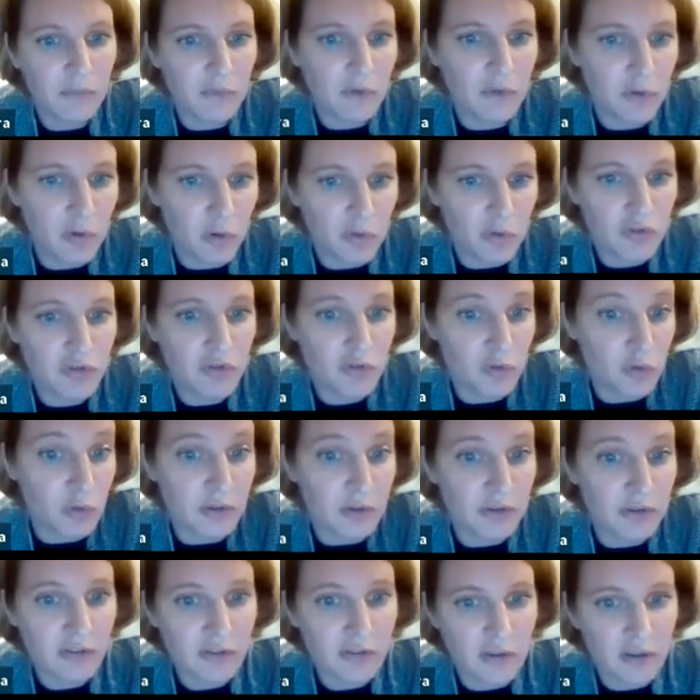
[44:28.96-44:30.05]
those
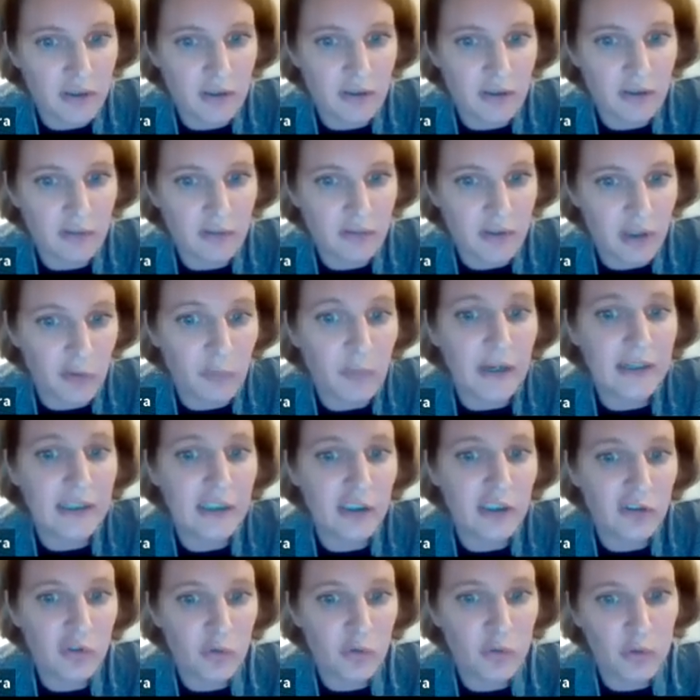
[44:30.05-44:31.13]
stories directly
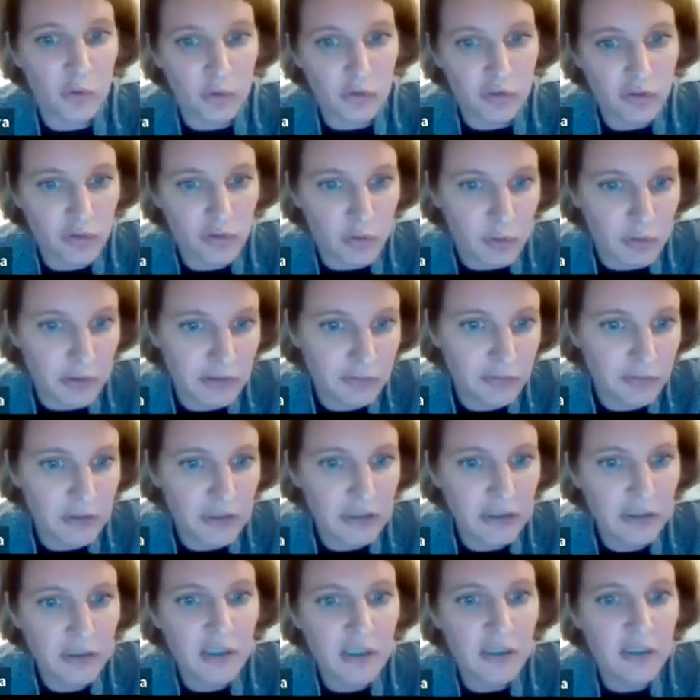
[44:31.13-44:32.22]
to your story
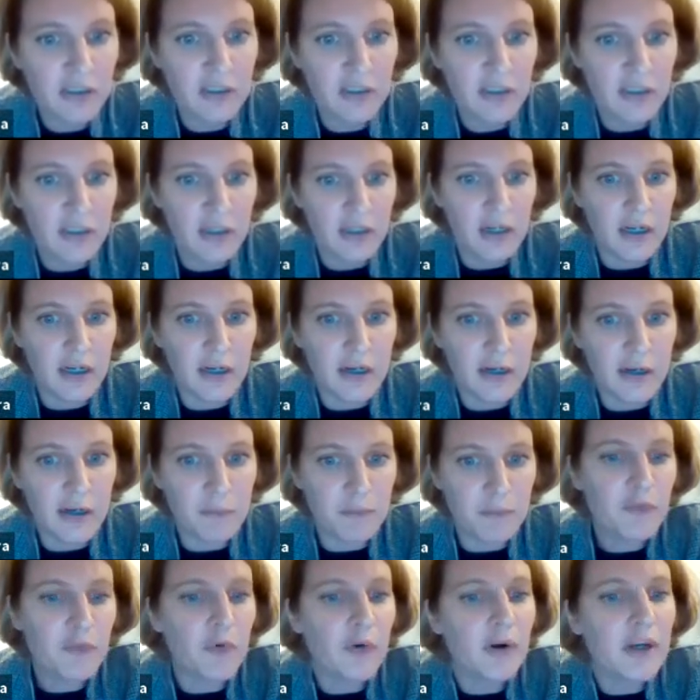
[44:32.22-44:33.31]
feed.
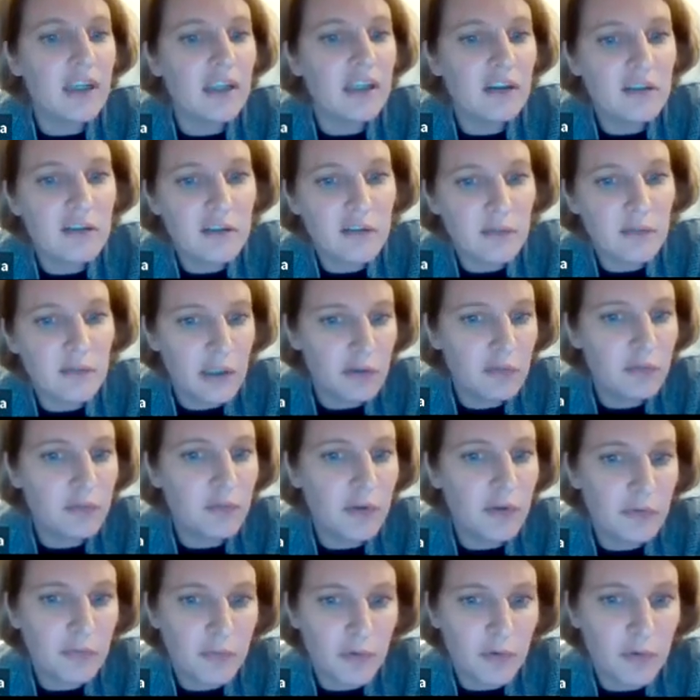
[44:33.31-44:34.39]
For
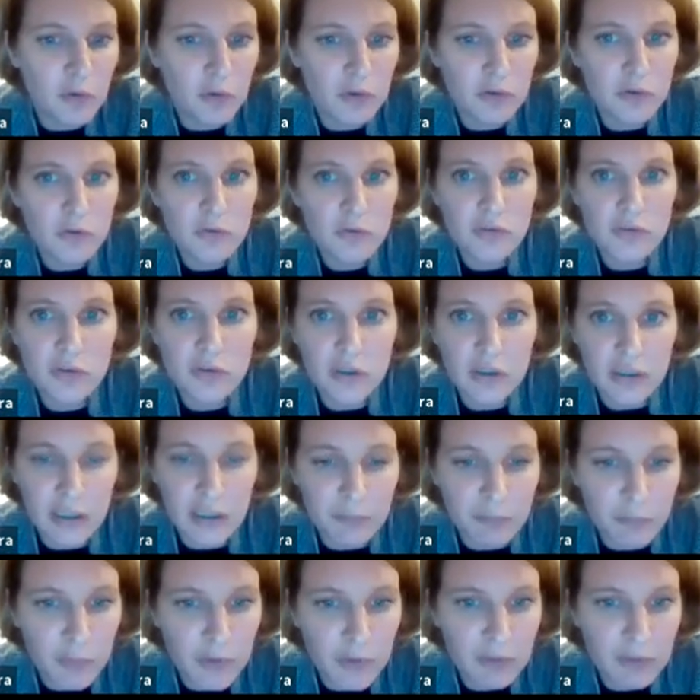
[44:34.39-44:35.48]
in-feed photos,
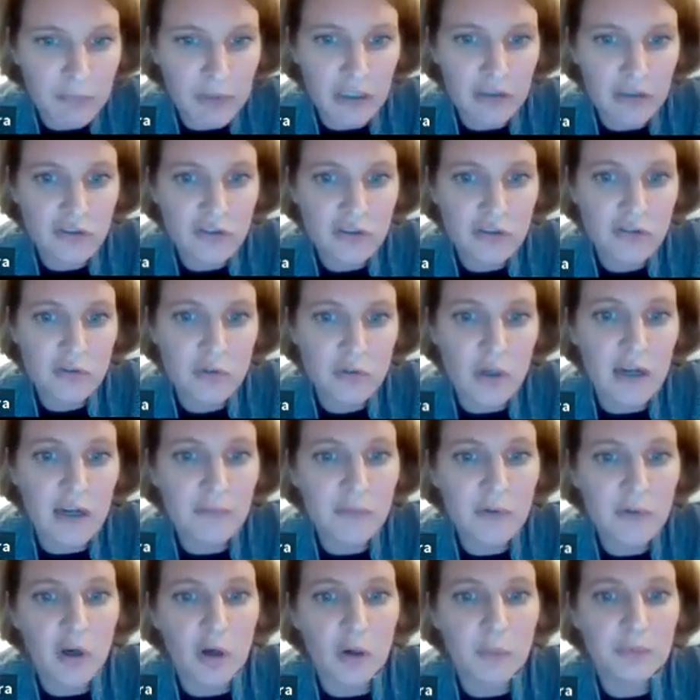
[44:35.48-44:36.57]
like Bryn mentioned, you have
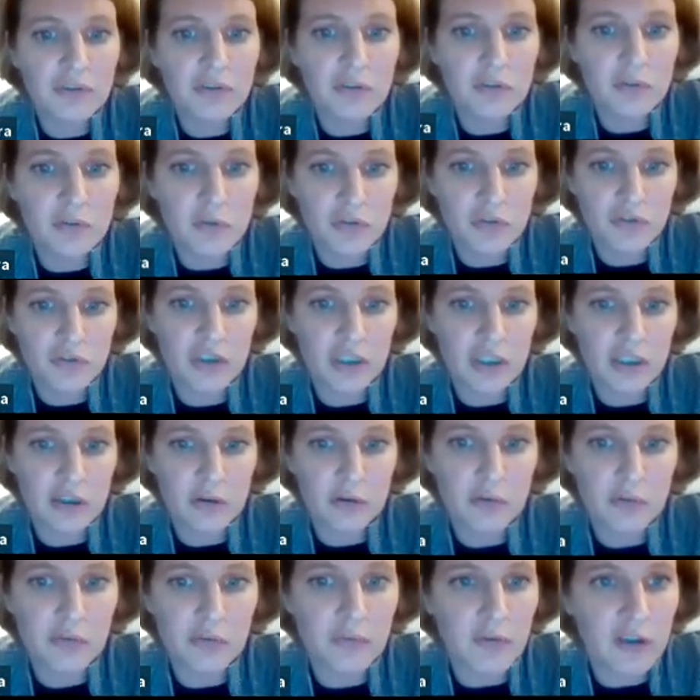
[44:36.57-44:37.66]
the option to share
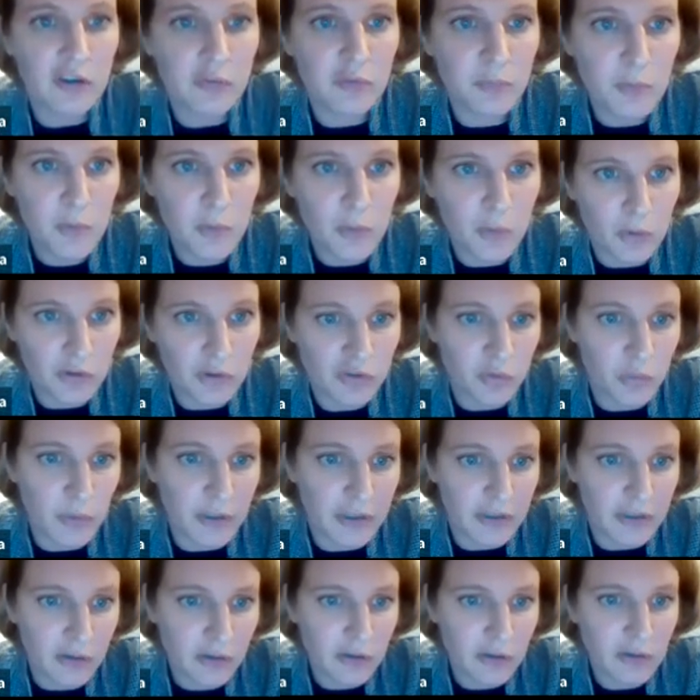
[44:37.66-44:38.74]
on Facebook or
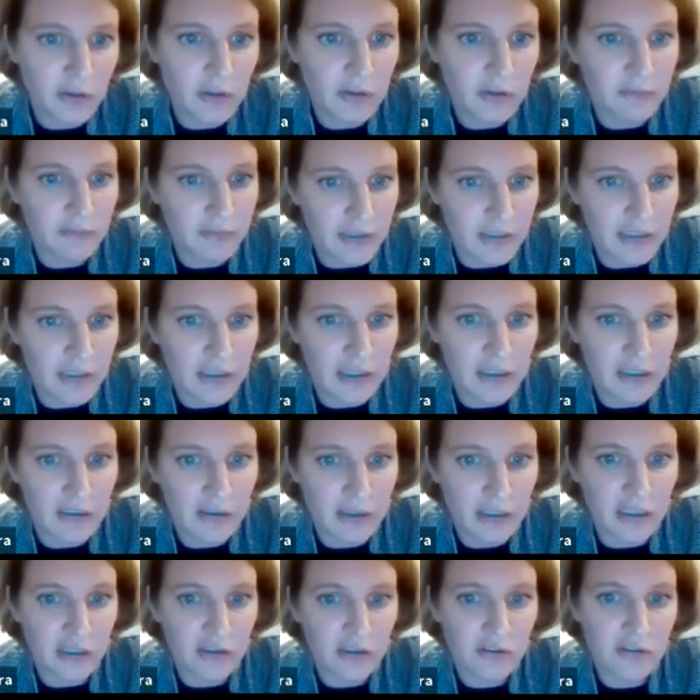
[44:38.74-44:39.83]
Twitter via the
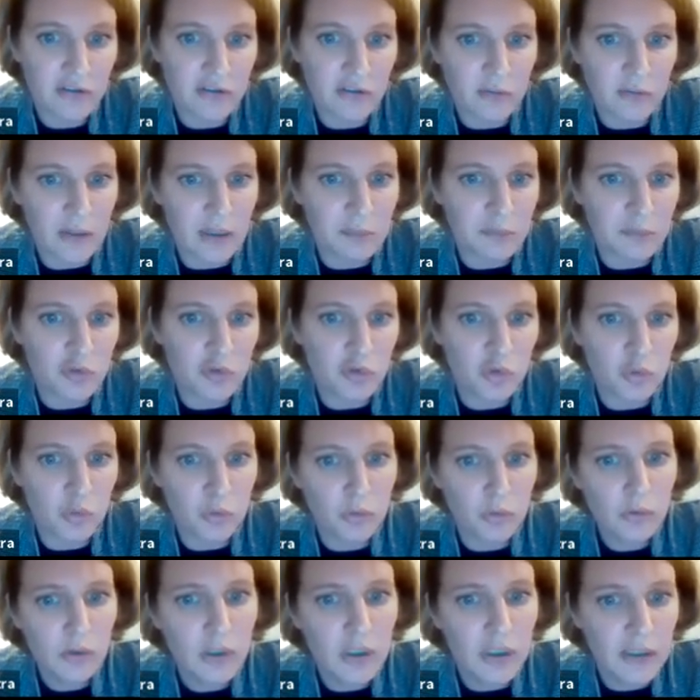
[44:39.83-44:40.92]
Instagram
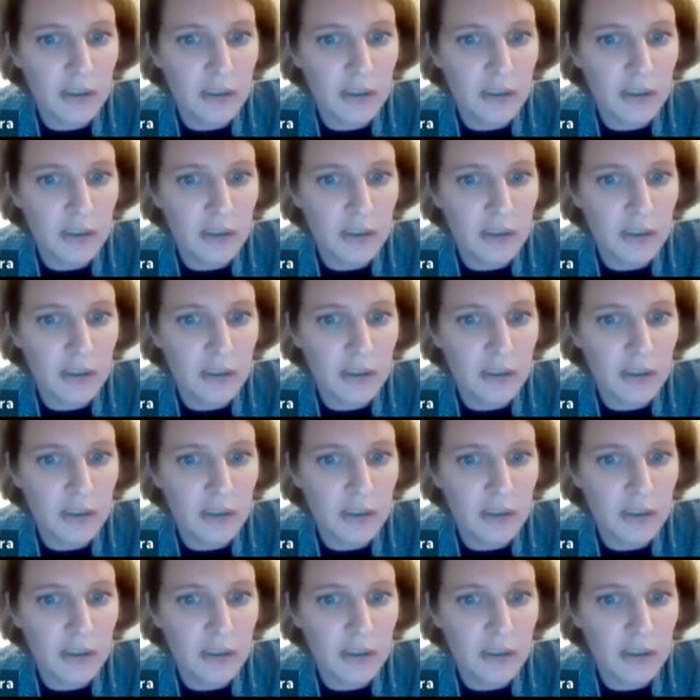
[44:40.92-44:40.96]
tool,